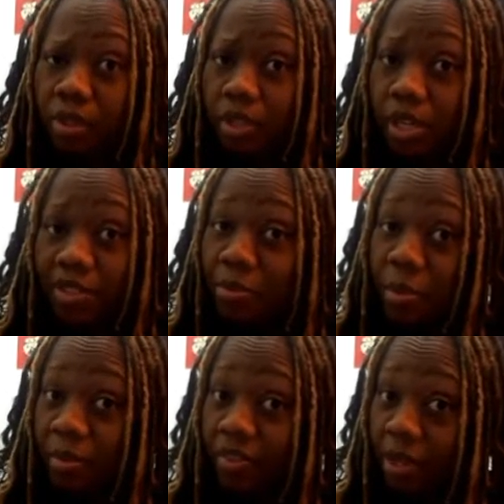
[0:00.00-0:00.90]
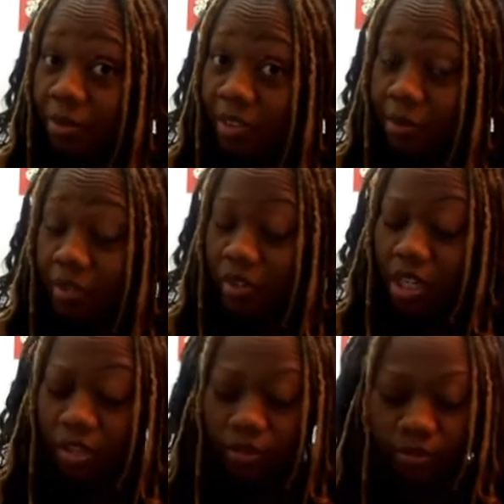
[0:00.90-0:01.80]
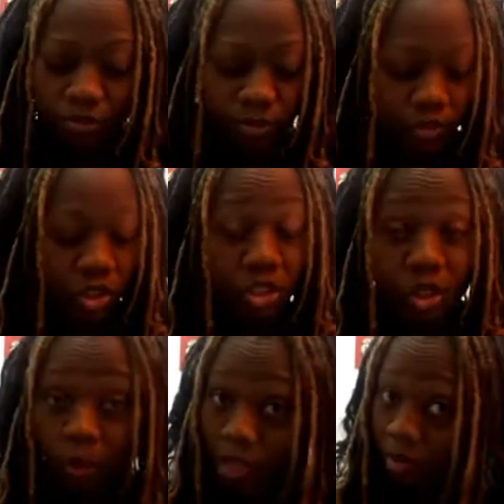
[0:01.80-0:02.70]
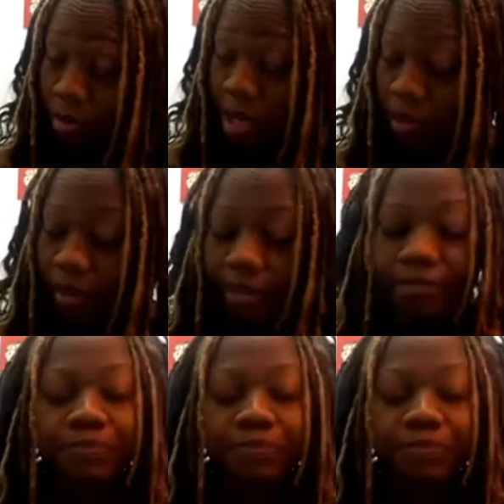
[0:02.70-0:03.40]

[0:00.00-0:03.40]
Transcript: You guys remember Velma from the video? She's doing wonderful, by the way.